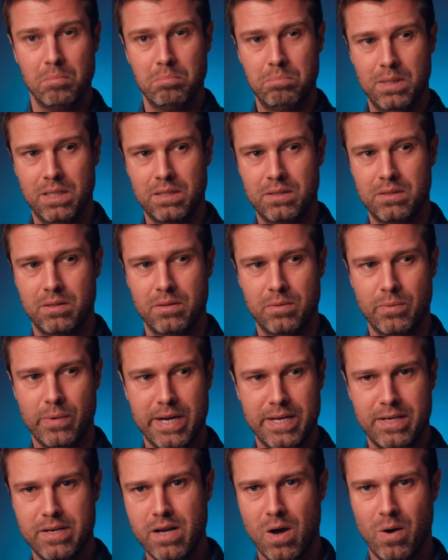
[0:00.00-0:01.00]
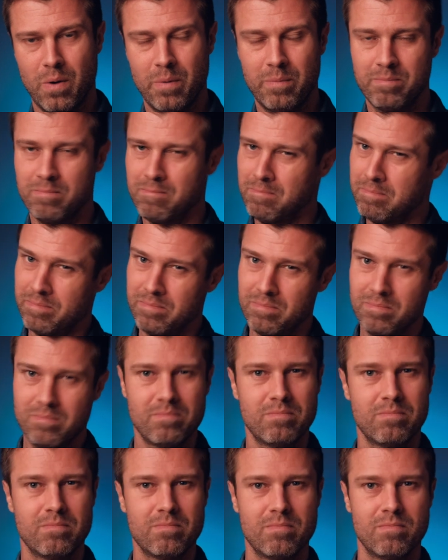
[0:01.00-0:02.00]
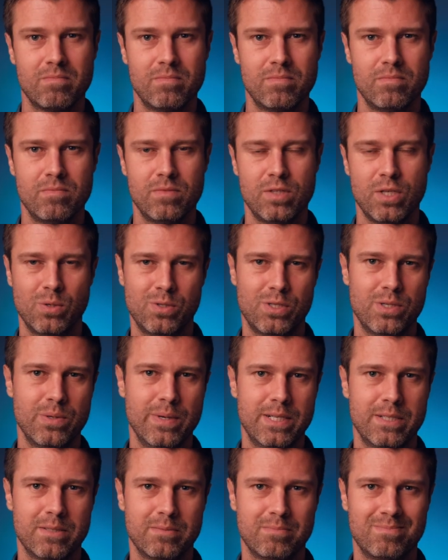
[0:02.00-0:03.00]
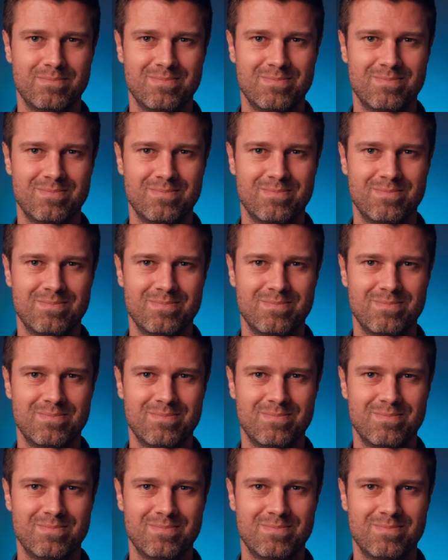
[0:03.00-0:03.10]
But right now, don't do it.